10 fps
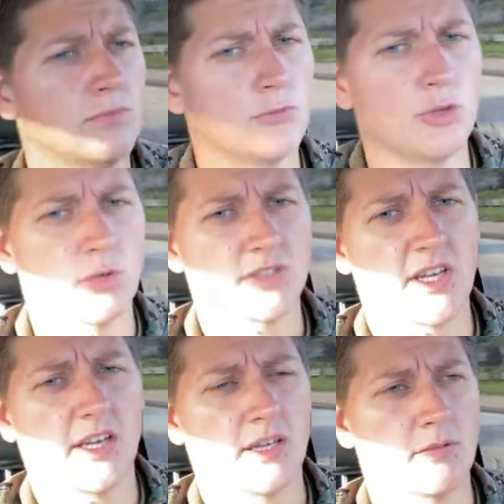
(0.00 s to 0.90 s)
you will
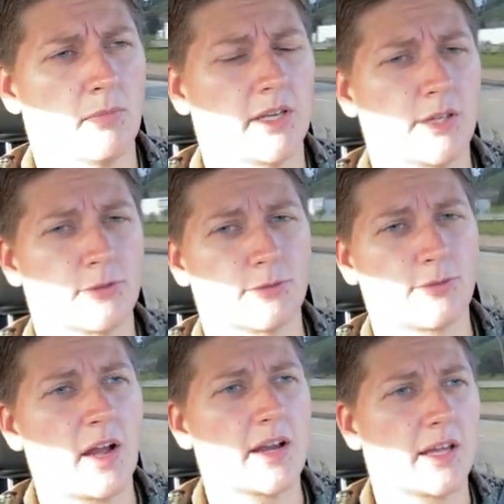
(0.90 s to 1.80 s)
take Monday through
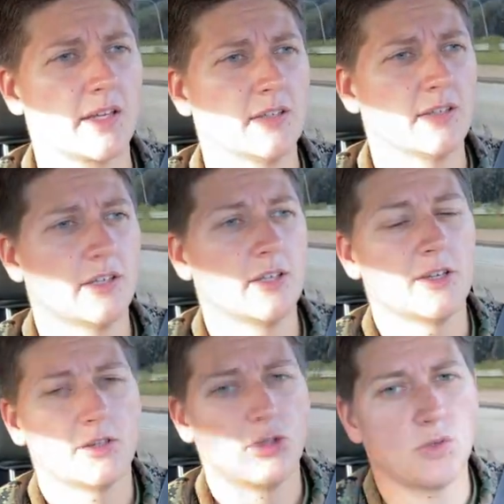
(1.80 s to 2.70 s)
Friday,
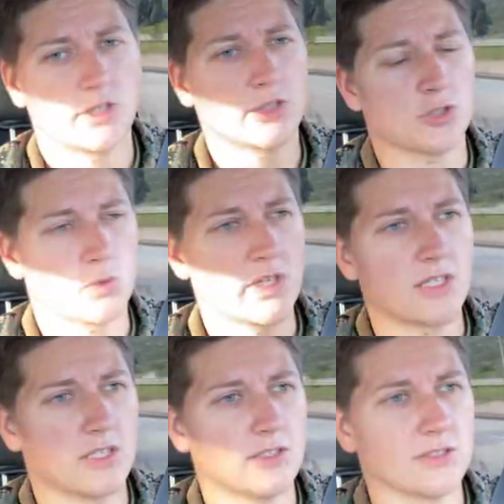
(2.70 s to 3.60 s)
you would get your
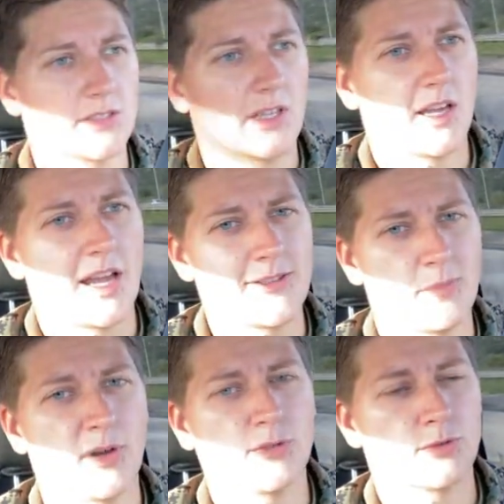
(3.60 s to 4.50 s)
weekend, and then
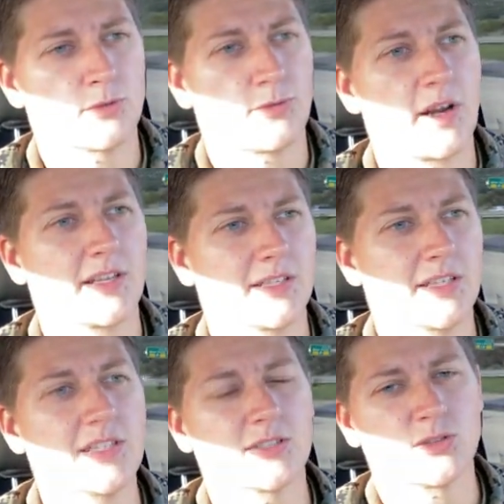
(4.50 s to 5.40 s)
Monday through Friday
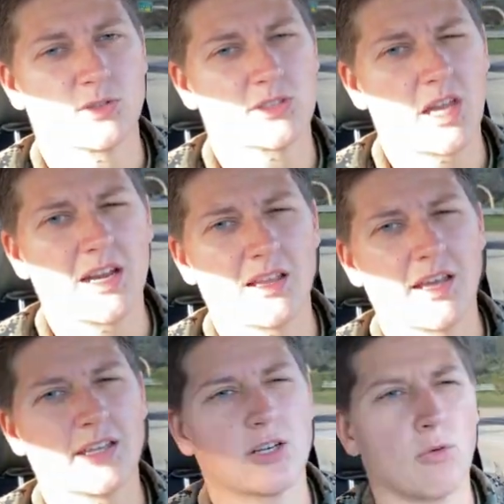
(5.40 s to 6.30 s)
again, so it's kind of
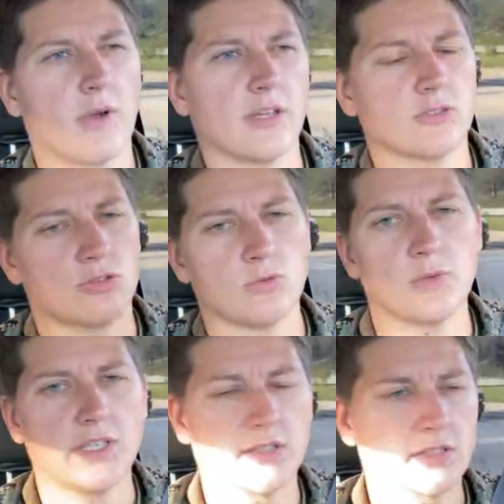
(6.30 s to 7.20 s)
like, in a way, 2
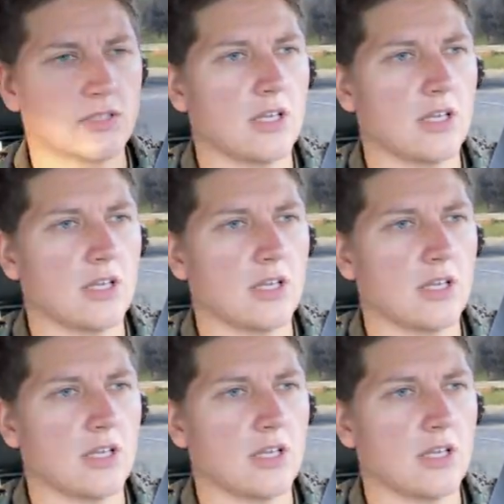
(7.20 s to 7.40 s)
weeks.